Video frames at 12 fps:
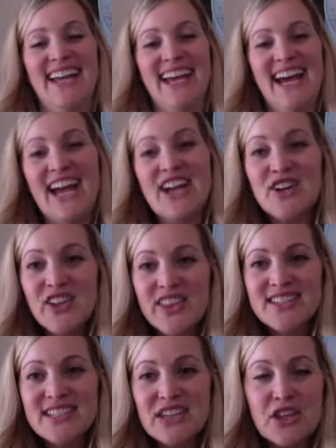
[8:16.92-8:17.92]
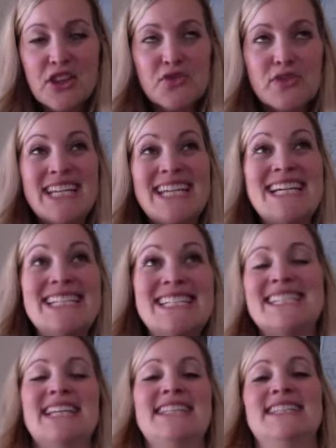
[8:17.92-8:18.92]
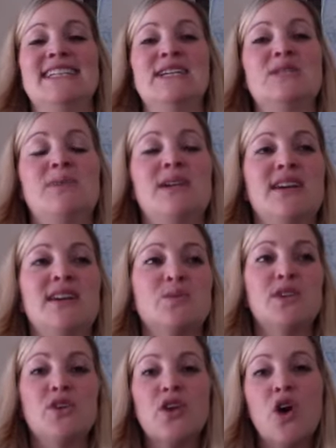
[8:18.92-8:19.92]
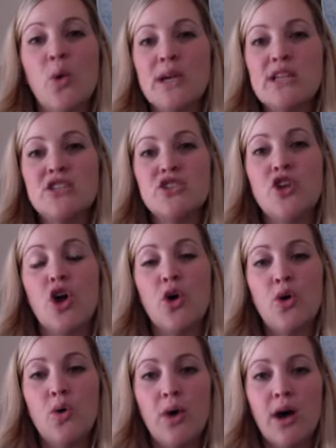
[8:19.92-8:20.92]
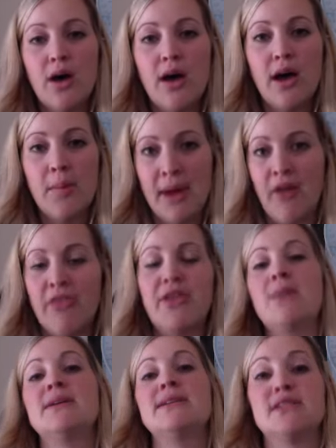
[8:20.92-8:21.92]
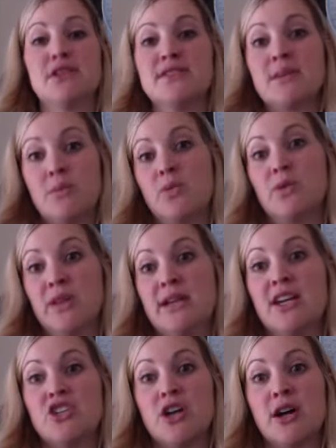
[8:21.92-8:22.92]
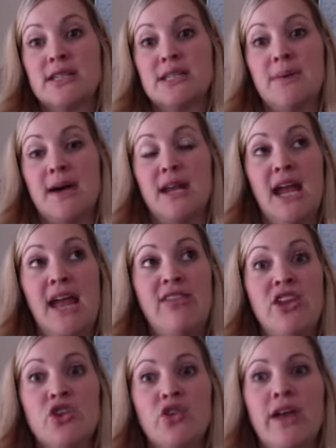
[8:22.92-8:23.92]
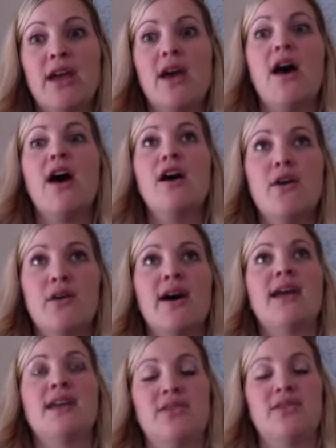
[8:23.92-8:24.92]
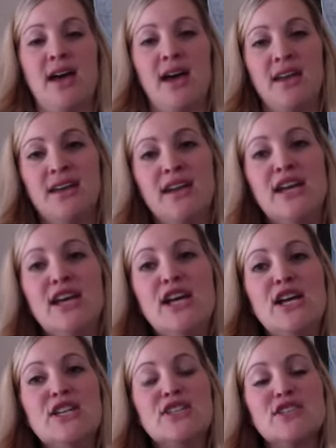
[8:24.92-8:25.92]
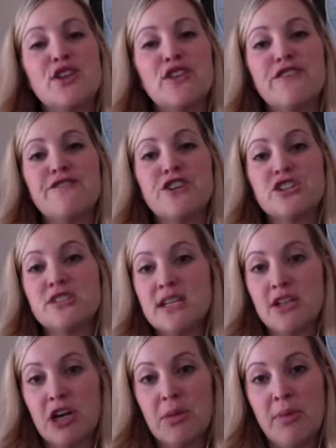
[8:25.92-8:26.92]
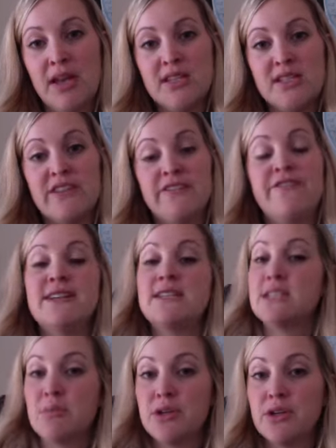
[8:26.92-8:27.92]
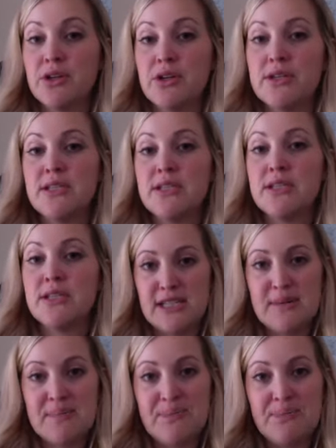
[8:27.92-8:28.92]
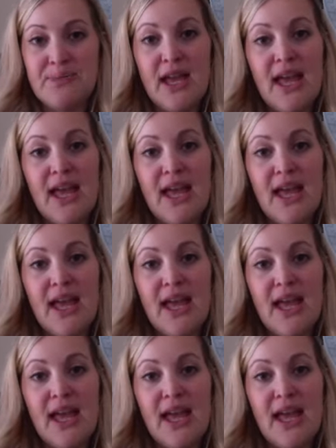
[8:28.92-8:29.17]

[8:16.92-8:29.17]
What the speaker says: I call these like the three hidden senses, because we don't always know about them until someone really kind of talks about it. And then you're like, oh, I get that. So the first I talk about is the vestibular system.